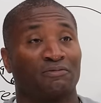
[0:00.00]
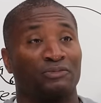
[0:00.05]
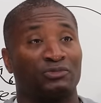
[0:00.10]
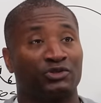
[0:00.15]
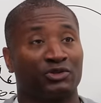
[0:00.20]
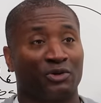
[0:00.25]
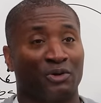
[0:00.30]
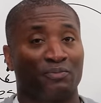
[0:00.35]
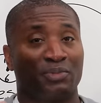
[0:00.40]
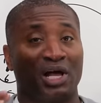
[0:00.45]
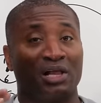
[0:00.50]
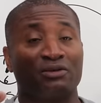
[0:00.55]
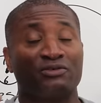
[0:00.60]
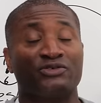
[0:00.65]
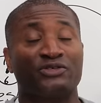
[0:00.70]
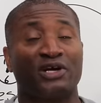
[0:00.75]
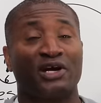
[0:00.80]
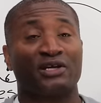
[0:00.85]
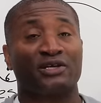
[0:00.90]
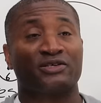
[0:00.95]
So a
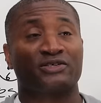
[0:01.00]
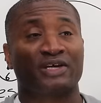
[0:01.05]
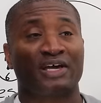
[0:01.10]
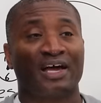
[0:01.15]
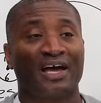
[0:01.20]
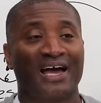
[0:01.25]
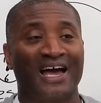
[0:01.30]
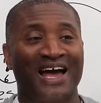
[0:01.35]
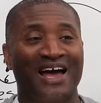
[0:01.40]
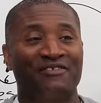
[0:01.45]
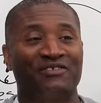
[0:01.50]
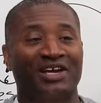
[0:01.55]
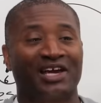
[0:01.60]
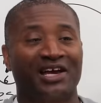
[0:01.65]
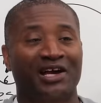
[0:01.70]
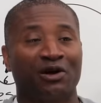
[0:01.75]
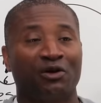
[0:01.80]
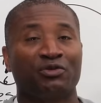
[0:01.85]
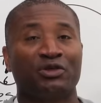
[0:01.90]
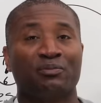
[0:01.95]
balanced diet is having a
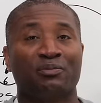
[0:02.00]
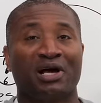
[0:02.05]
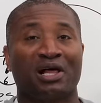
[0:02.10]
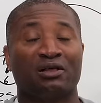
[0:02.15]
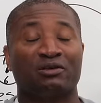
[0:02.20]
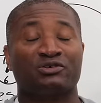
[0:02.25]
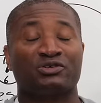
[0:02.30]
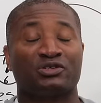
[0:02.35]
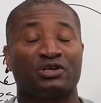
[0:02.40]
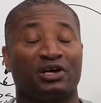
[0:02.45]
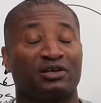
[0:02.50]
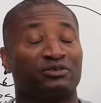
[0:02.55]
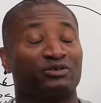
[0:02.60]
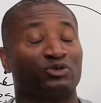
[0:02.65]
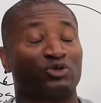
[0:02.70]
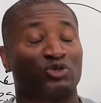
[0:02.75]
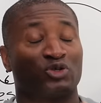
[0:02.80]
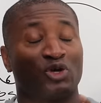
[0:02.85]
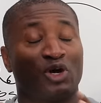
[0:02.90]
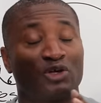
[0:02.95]
healthy balance
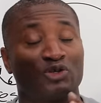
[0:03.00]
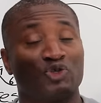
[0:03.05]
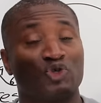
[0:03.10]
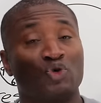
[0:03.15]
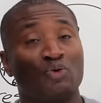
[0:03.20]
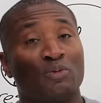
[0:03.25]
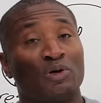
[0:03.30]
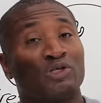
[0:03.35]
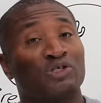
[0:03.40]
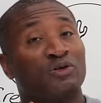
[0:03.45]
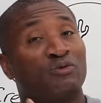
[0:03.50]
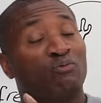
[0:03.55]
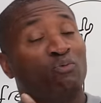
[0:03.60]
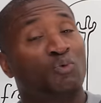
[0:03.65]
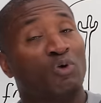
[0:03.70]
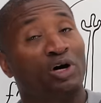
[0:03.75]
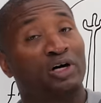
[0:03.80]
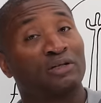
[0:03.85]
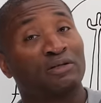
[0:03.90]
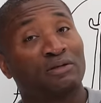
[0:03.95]
that's not too much of
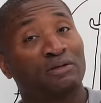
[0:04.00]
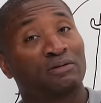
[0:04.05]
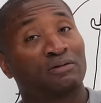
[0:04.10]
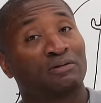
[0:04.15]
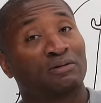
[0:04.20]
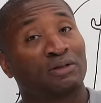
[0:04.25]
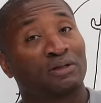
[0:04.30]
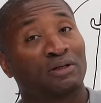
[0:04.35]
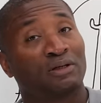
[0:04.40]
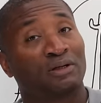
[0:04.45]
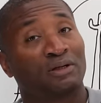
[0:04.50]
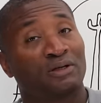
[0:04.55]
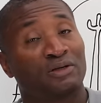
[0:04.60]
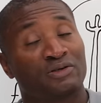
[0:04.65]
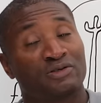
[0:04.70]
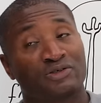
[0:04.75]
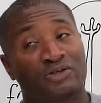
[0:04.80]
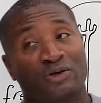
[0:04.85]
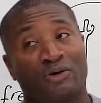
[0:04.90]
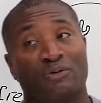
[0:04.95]
one.
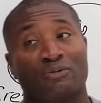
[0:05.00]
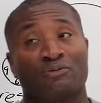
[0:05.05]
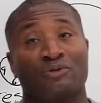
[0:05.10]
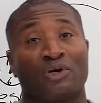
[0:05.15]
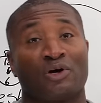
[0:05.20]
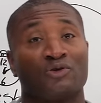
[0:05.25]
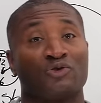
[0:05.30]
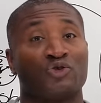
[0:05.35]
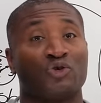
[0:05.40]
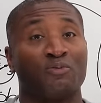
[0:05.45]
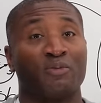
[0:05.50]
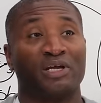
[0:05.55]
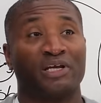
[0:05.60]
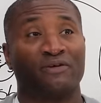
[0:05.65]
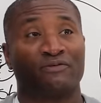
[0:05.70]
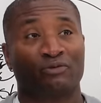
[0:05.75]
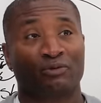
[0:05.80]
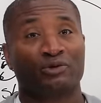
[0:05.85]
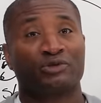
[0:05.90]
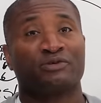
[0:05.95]
So not too many
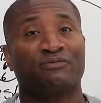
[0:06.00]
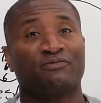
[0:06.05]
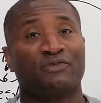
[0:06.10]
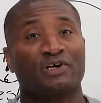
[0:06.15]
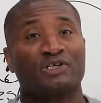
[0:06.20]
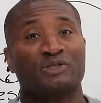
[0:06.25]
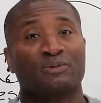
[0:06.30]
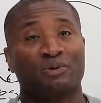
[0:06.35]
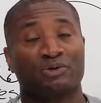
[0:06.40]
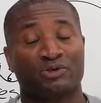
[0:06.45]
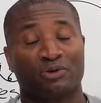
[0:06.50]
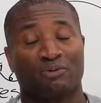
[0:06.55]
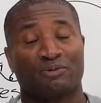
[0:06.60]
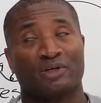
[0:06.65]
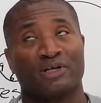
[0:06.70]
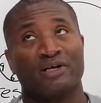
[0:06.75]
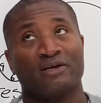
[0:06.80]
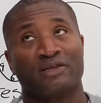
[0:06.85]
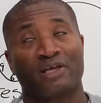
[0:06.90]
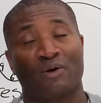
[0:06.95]
fruits and vegetables
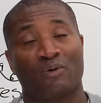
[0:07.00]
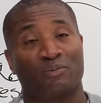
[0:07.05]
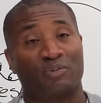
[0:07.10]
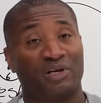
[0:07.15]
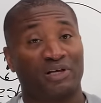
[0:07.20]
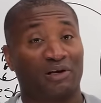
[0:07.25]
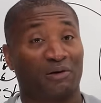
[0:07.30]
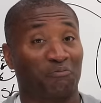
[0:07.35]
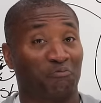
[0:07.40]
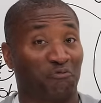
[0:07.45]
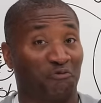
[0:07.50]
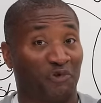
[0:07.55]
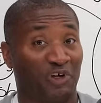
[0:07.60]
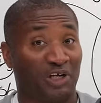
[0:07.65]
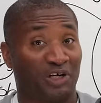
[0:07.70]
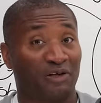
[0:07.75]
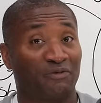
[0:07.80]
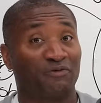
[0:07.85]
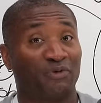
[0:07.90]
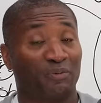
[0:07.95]
only, and that would be like
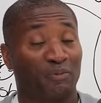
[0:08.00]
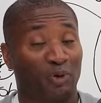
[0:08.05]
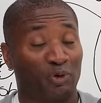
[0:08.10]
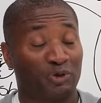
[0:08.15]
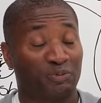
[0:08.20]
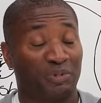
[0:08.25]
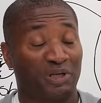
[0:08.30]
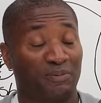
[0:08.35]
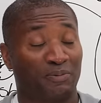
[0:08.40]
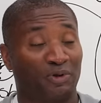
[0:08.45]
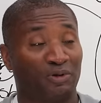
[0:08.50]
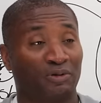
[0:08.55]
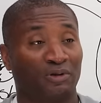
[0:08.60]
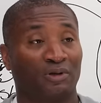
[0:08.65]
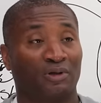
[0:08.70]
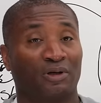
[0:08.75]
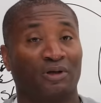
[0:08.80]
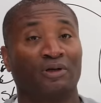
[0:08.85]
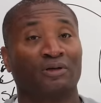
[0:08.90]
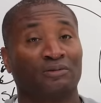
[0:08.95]
vegan for most people,
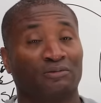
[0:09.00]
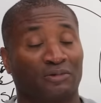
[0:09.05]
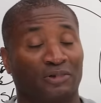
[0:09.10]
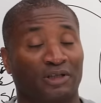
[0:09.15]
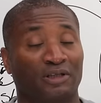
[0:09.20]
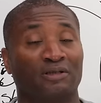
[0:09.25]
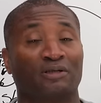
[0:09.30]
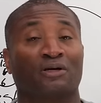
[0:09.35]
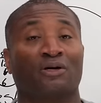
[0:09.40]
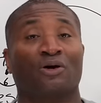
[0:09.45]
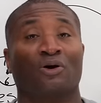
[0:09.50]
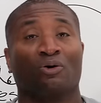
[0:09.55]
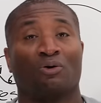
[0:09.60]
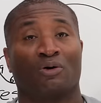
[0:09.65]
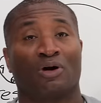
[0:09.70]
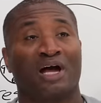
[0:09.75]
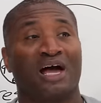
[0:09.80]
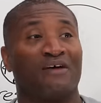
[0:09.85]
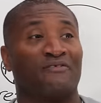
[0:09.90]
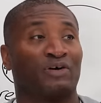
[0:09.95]
right?
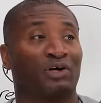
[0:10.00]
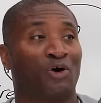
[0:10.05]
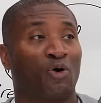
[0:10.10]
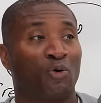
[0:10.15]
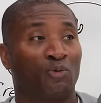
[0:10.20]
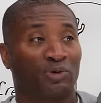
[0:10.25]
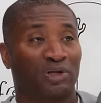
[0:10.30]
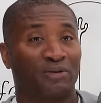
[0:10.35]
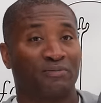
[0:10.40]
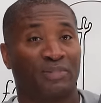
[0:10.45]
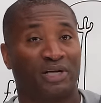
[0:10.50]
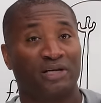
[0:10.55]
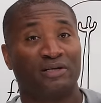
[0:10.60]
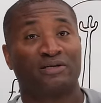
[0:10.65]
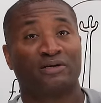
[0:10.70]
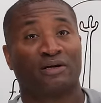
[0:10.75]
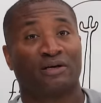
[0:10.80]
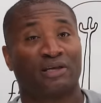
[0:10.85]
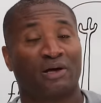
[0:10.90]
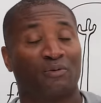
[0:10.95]
Or having only
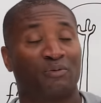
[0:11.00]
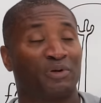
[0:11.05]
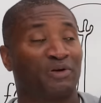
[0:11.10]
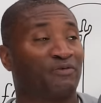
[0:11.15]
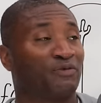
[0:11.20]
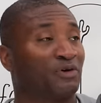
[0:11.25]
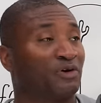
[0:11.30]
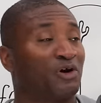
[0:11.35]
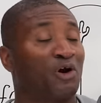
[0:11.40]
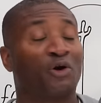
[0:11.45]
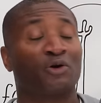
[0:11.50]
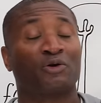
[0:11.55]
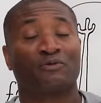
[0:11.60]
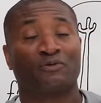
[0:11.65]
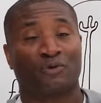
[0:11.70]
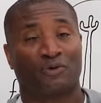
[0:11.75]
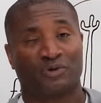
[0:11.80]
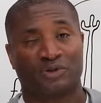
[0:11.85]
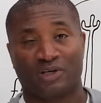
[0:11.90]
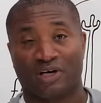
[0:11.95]
meat, and that would be for a
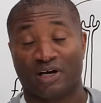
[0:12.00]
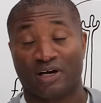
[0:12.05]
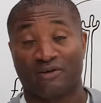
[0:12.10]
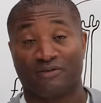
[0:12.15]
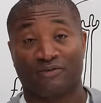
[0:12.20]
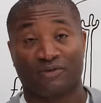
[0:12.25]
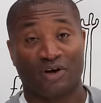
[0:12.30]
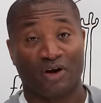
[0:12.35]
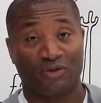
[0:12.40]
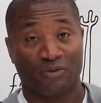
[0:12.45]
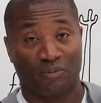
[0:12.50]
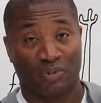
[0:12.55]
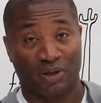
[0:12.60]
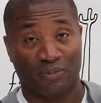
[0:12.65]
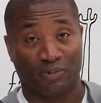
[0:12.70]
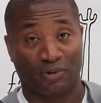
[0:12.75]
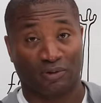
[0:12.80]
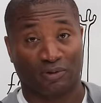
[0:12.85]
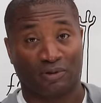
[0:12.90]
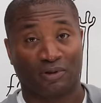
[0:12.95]
carnivore diet for other
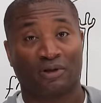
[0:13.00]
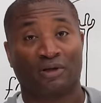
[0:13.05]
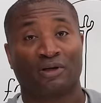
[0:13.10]
people.